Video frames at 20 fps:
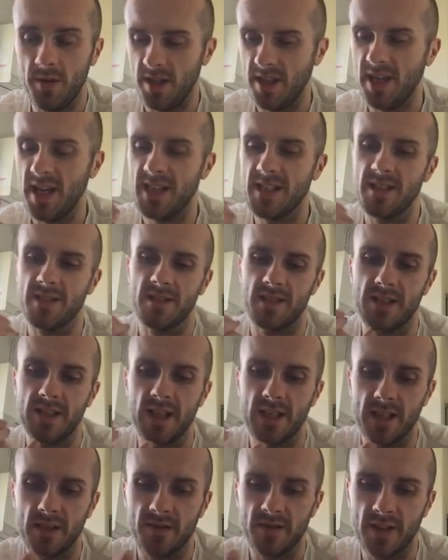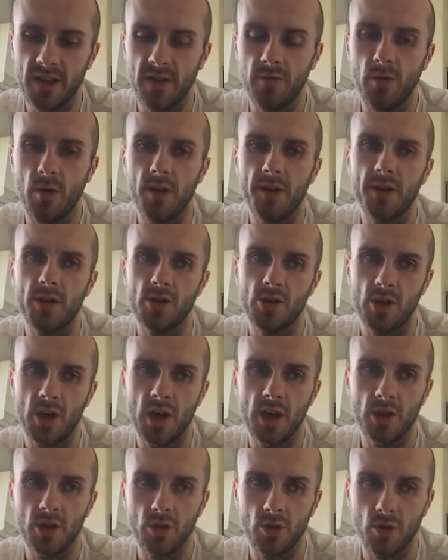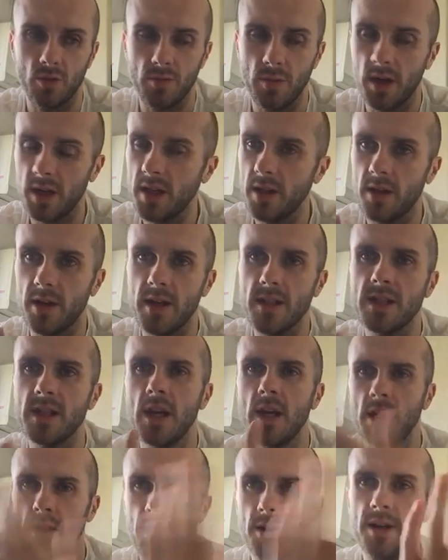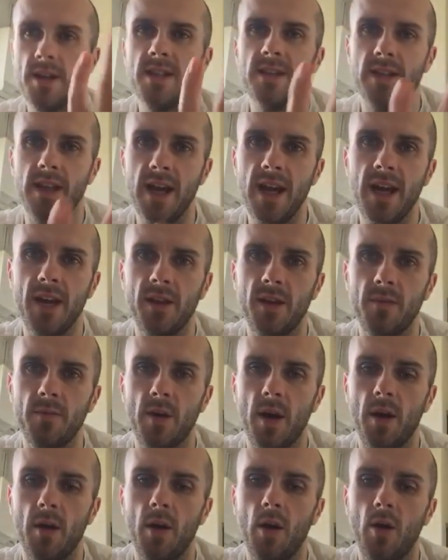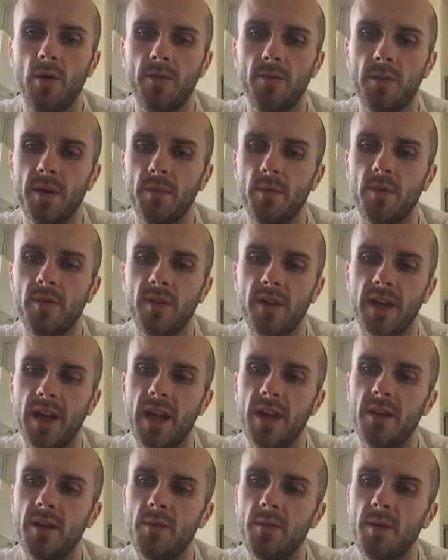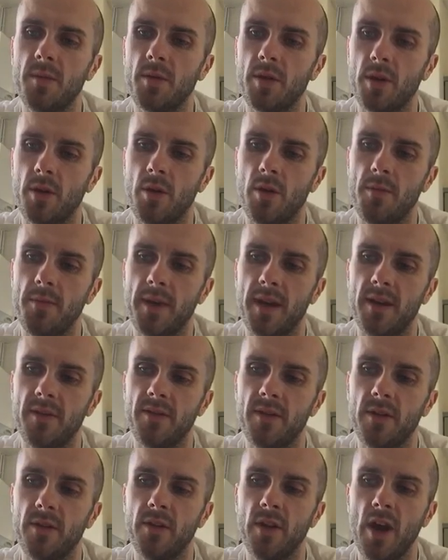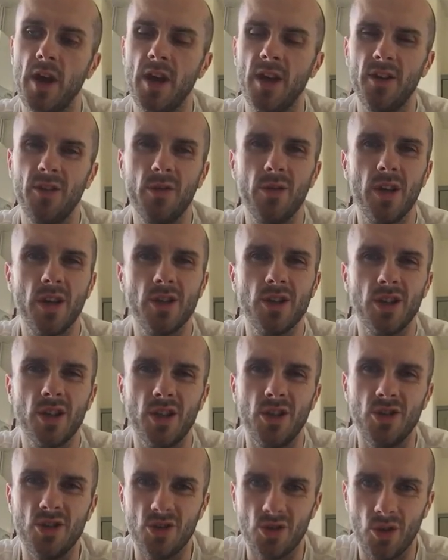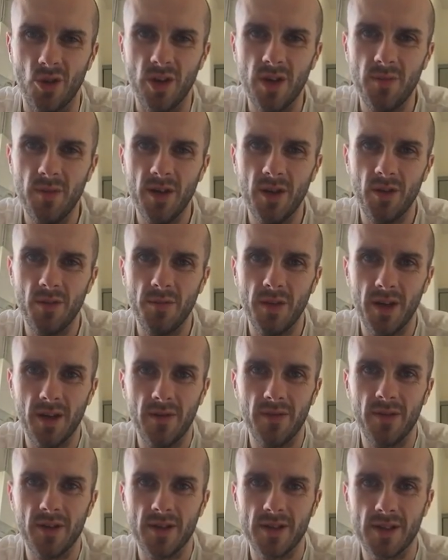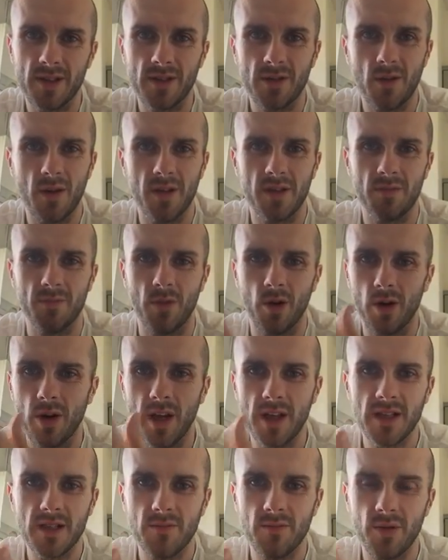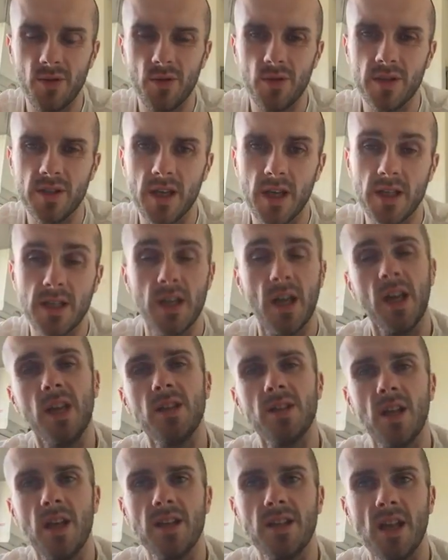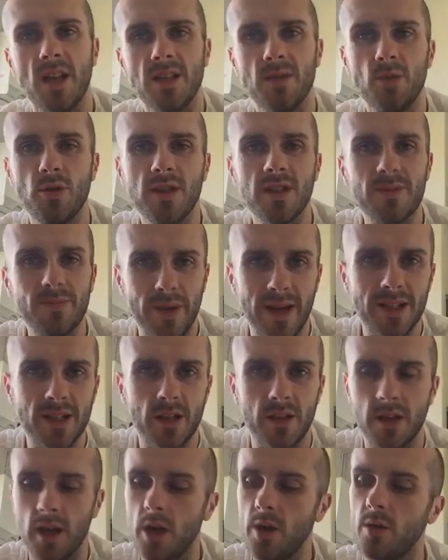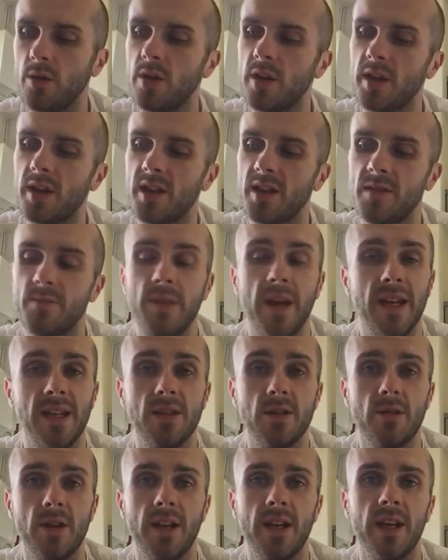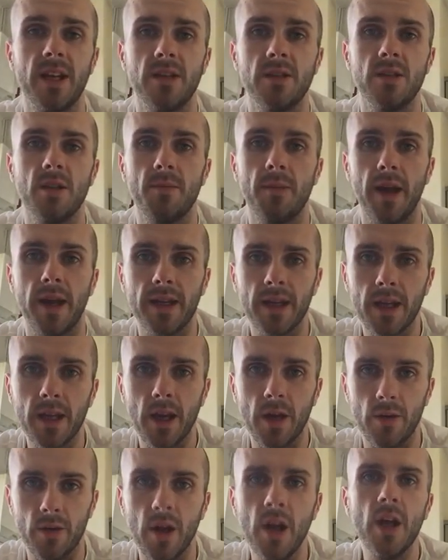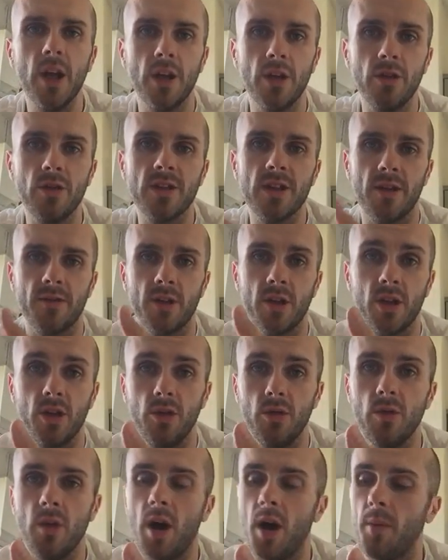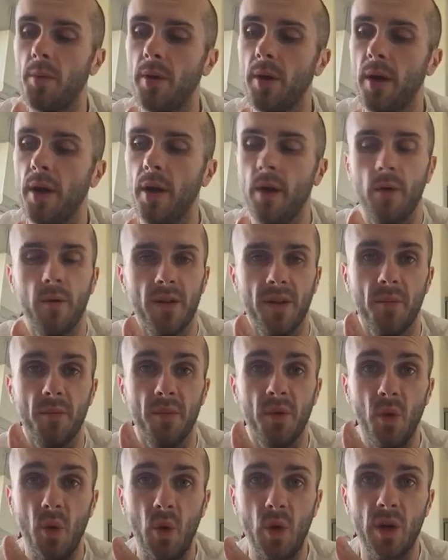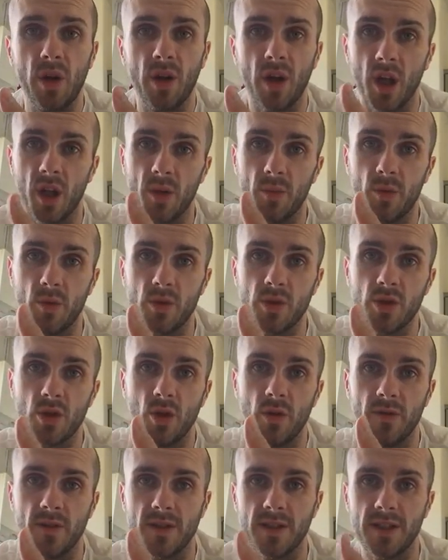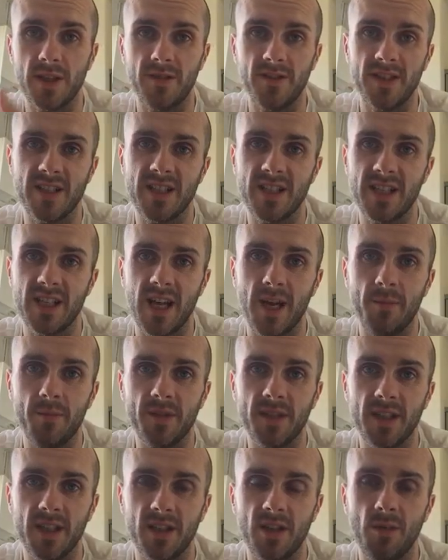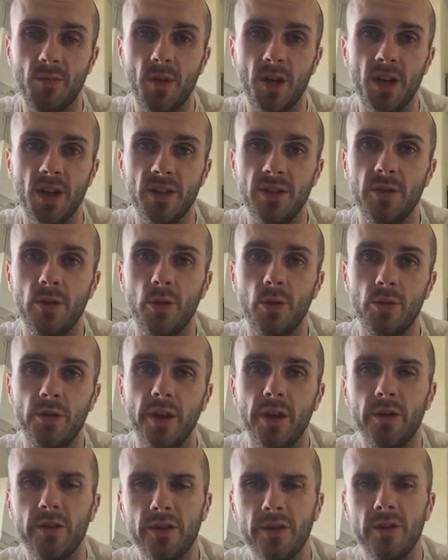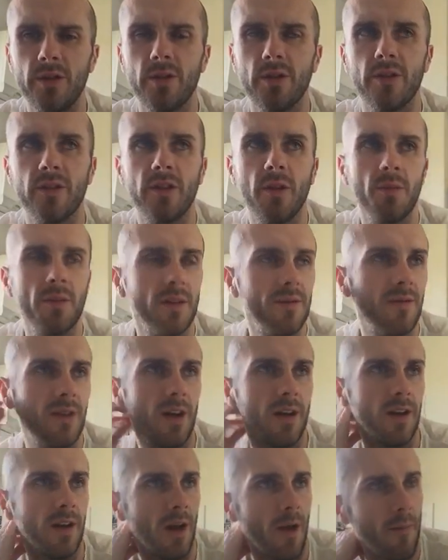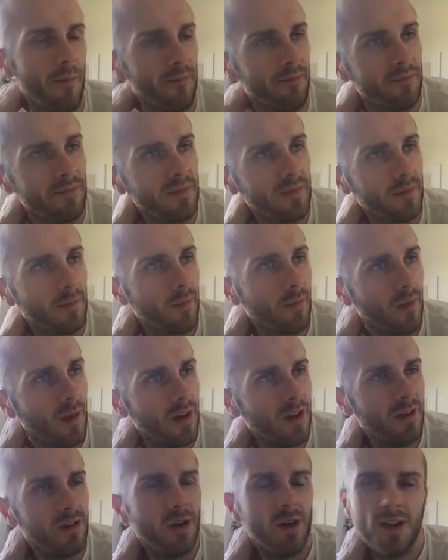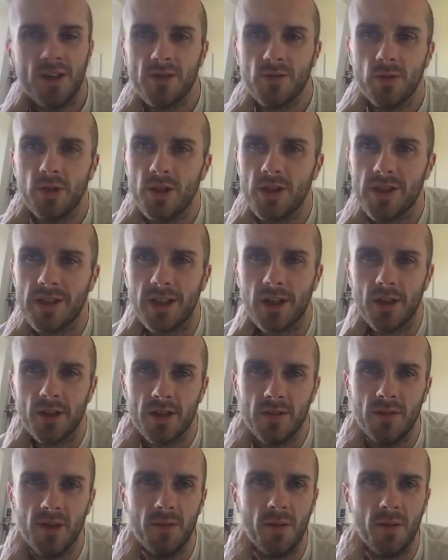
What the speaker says: Yes, there's a sense of self-worth because you're earning your own money. There is that often people forget that people that are on benefits don't actually enjoy being on benefits. It's quite a demoralising process. I suppose it's better now that it gets paid directly into your bank account. You used to have to queue up with a book at the post office and have it stamped and then your money doled out to you. There's something very, oh God, that's only just occurred to me.